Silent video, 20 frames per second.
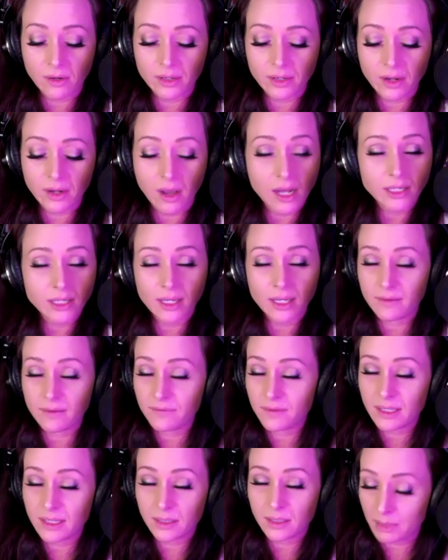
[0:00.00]
not
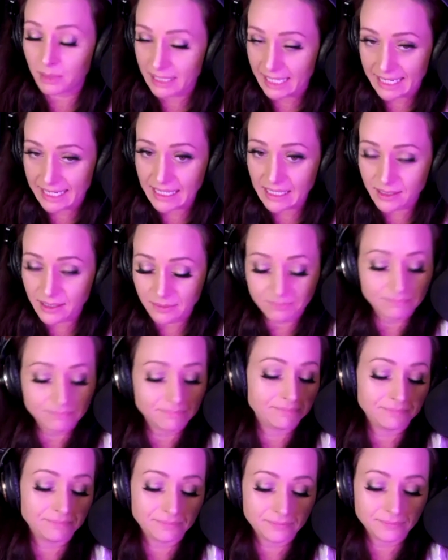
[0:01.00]
of this planet,
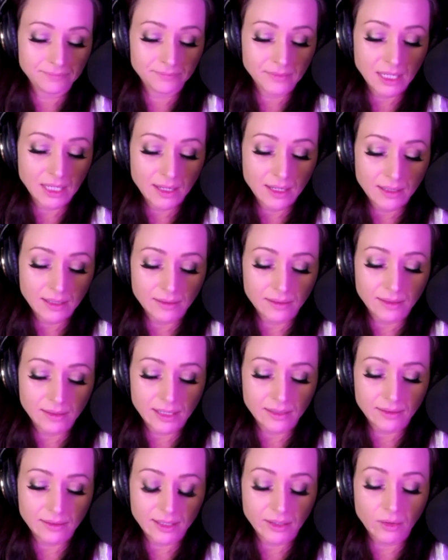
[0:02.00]

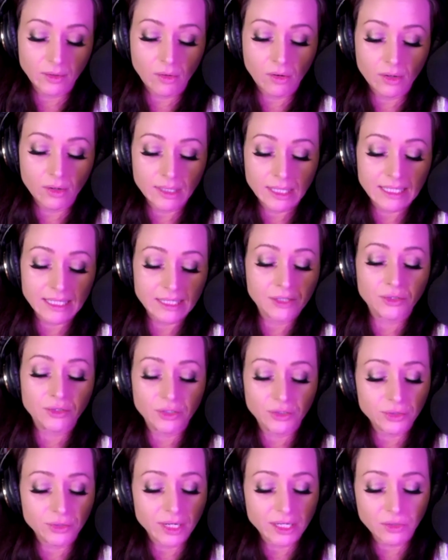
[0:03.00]
that there are
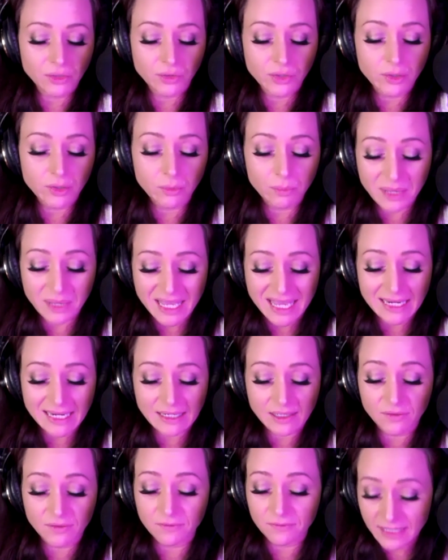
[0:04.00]
extraterrestrial
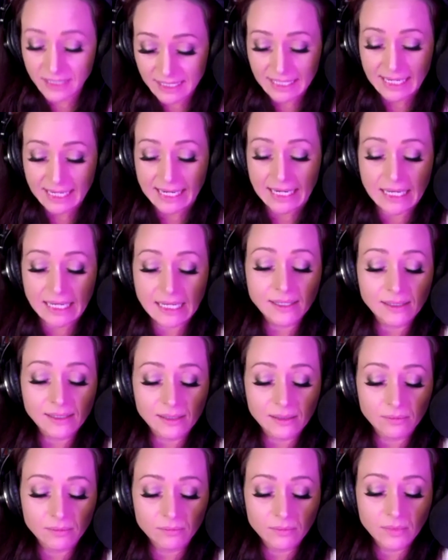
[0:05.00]
beings visiting
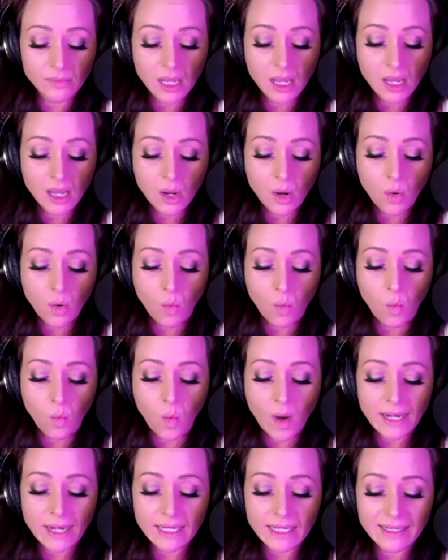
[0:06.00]
us,
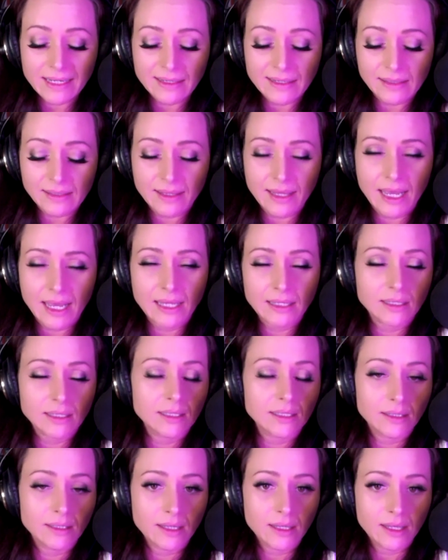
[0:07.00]
what is
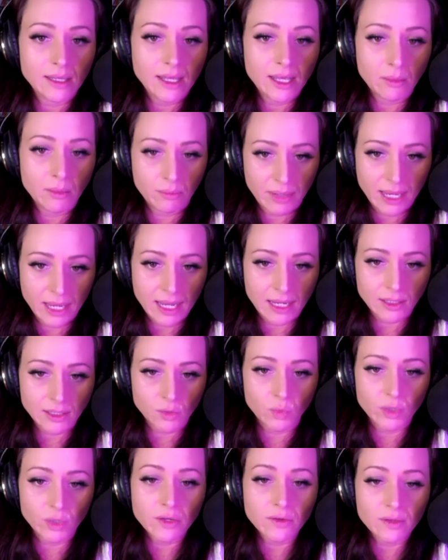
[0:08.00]
that
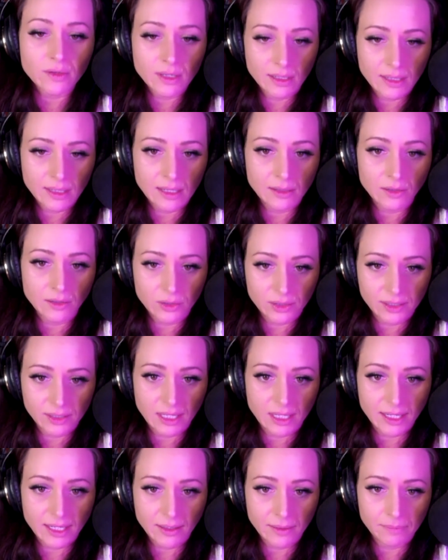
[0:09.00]
impact? What do you think that looks
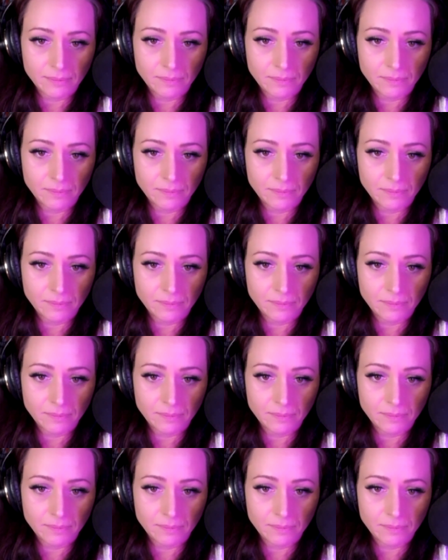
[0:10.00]
like?